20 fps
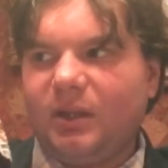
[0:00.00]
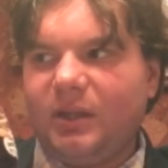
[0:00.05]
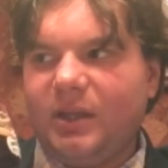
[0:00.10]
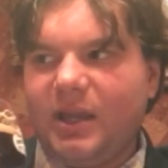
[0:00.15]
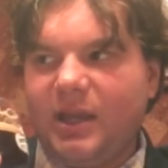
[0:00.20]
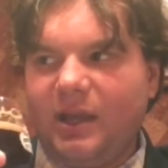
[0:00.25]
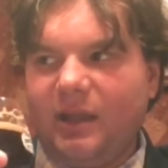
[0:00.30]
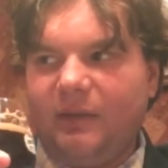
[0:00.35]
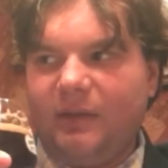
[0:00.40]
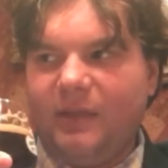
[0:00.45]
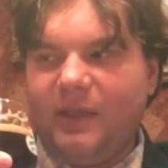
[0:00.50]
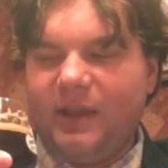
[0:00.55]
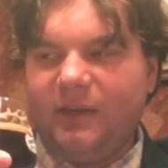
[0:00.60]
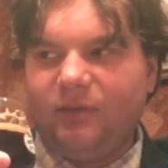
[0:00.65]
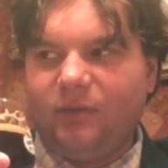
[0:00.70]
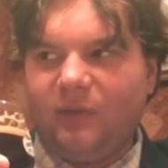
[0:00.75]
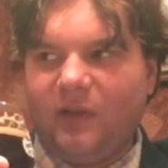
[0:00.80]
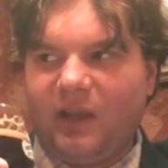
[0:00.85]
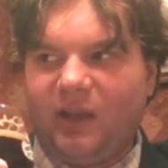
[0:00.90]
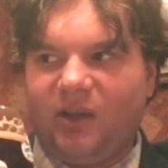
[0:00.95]
Yeah, and then
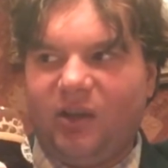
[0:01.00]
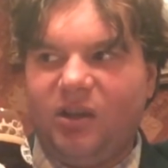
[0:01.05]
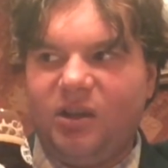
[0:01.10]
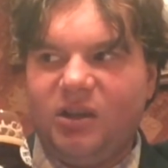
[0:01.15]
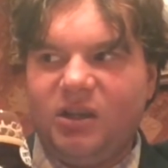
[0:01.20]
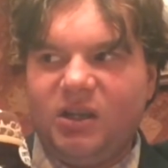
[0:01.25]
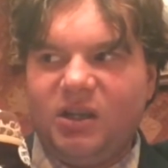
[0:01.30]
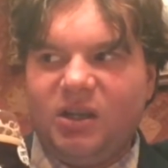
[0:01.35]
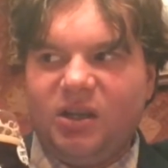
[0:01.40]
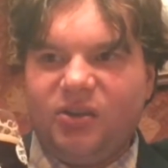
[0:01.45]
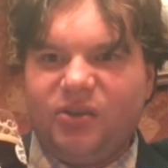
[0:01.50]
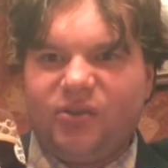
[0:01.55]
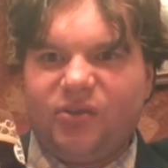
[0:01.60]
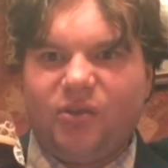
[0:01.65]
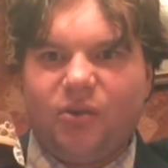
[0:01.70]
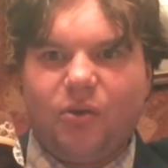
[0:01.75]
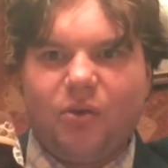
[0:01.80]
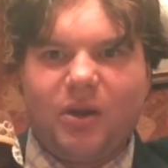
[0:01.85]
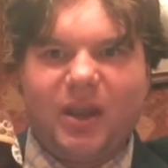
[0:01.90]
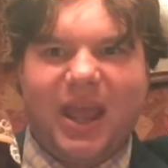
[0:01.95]
it's sort of like a
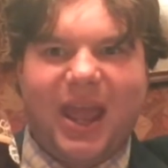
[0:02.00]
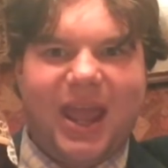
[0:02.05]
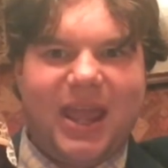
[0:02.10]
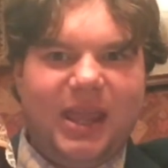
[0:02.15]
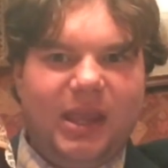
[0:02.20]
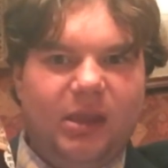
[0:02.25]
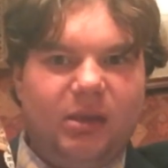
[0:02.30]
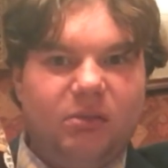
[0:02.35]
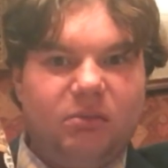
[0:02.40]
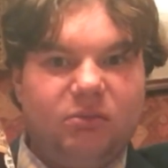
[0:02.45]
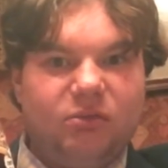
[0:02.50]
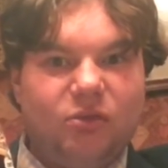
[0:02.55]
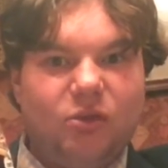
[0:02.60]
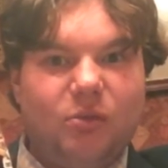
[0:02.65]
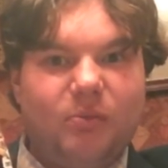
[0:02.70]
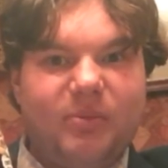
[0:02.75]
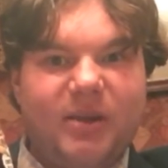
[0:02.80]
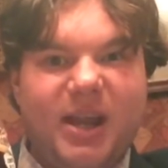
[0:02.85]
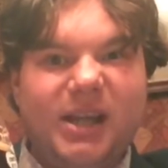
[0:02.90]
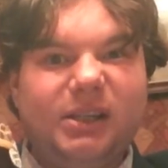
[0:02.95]
shortcake,
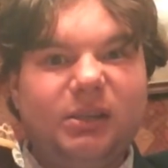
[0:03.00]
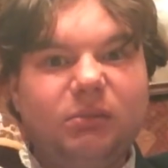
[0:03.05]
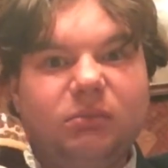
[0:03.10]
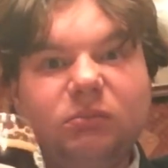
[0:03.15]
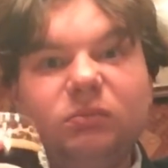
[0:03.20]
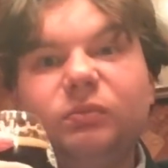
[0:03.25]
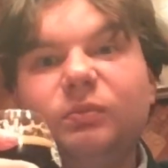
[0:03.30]
shortbread